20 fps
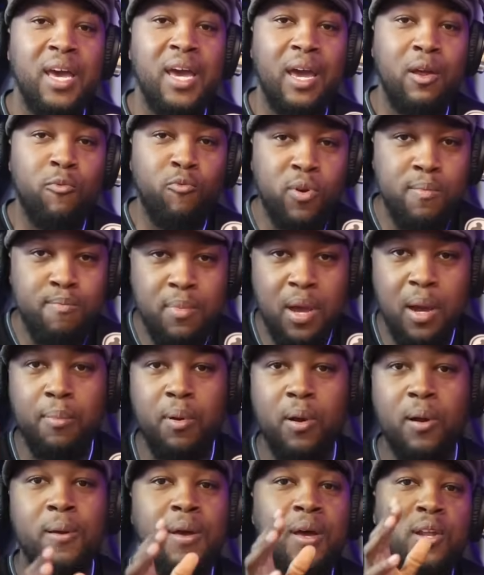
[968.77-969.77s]
And
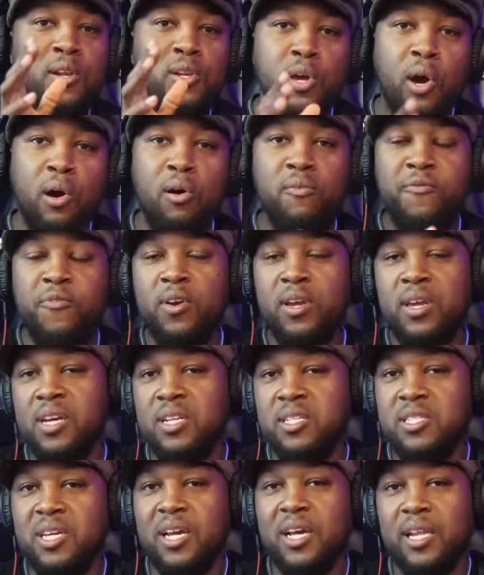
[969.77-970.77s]
remember, don't
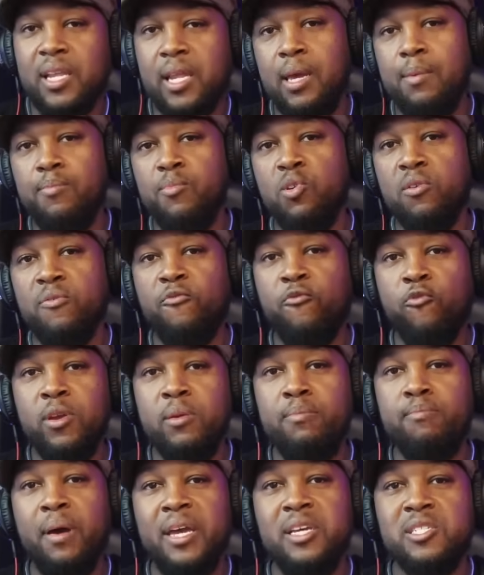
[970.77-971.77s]
forget to claim your
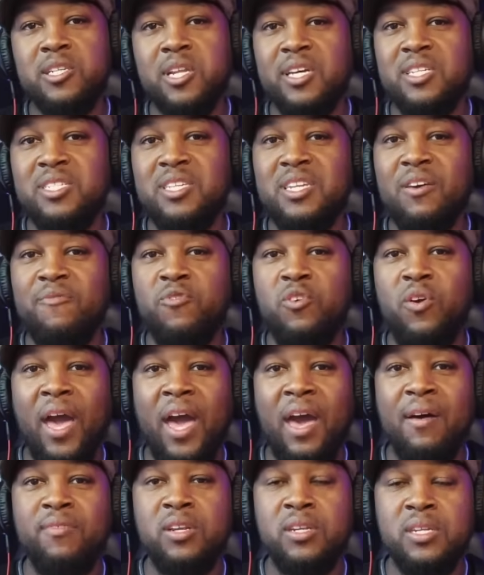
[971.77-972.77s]
free bass lesson if you
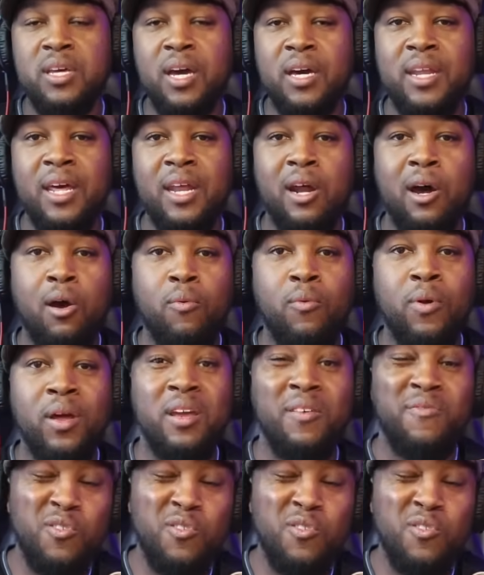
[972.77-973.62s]
haven't done that already.